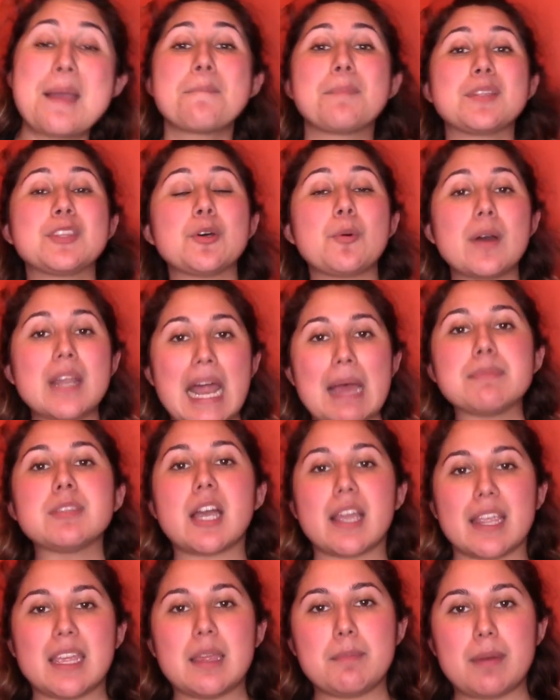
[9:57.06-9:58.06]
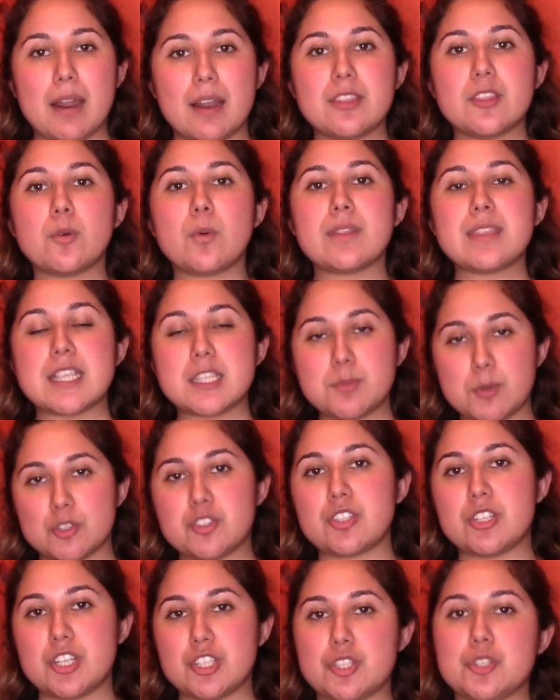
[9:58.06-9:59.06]
But the one I'm talking about, and the one that's
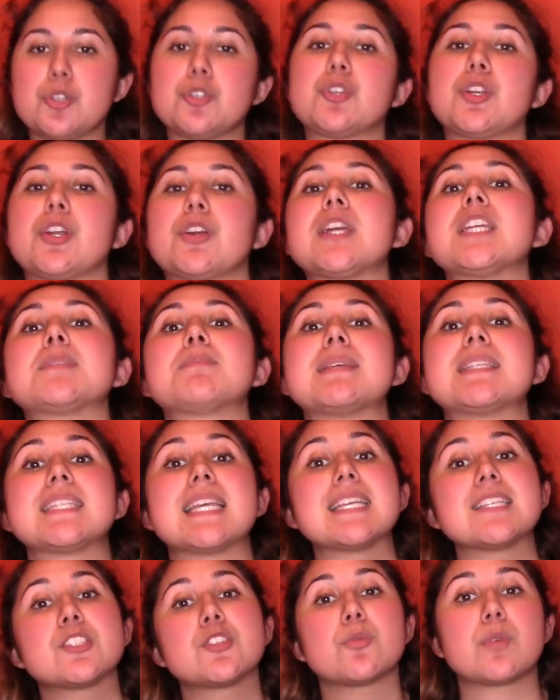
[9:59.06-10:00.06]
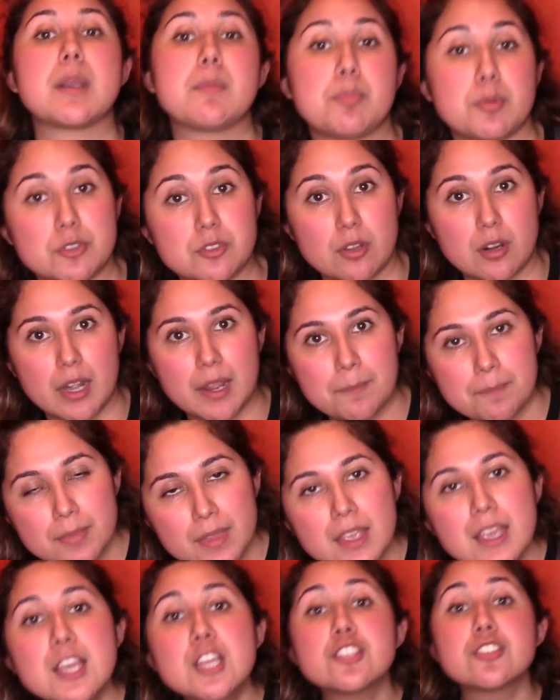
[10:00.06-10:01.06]
most traditional during Christmas, is the red pozole.
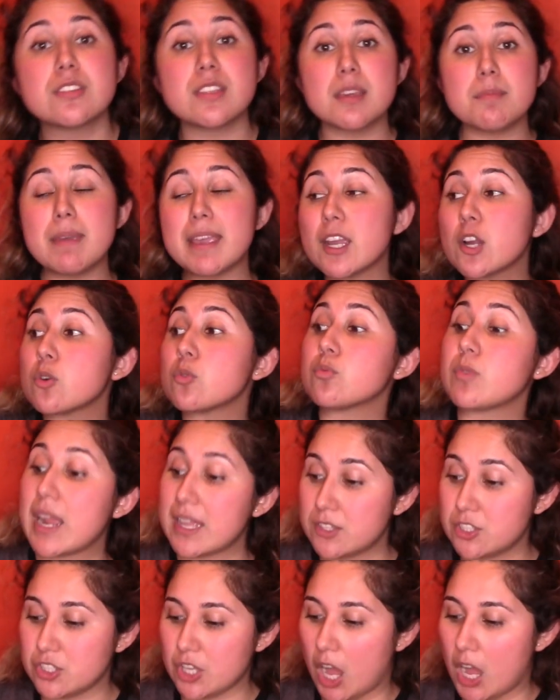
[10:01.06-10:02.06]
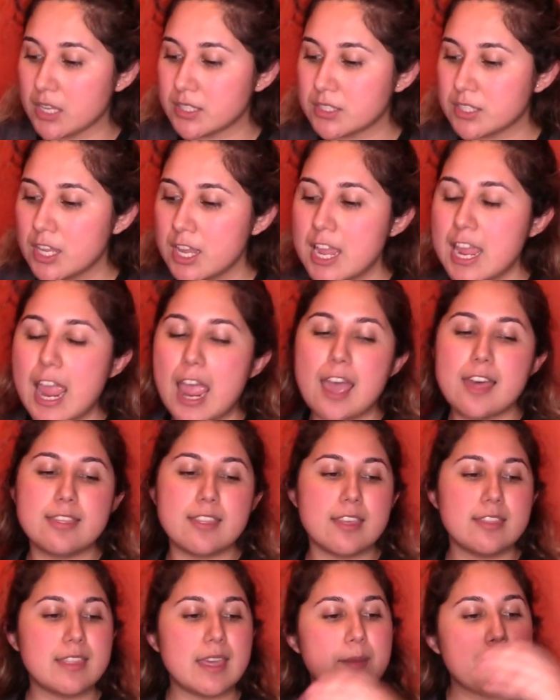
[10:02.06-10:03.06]
So they make a red sauce,
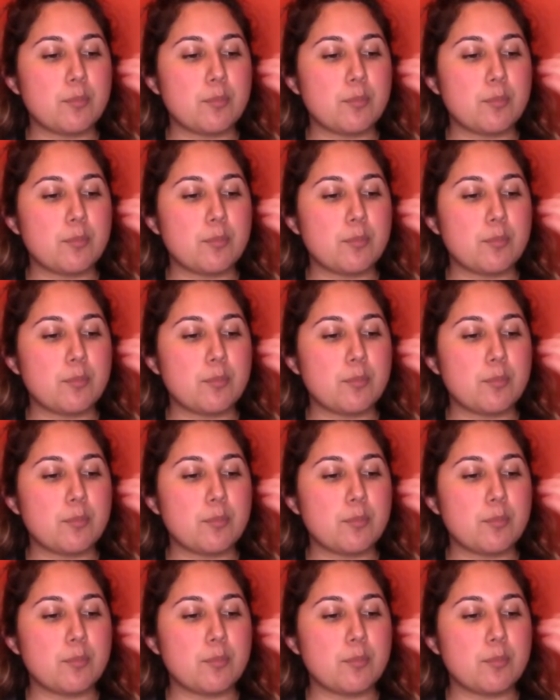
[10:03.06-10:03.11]
and then they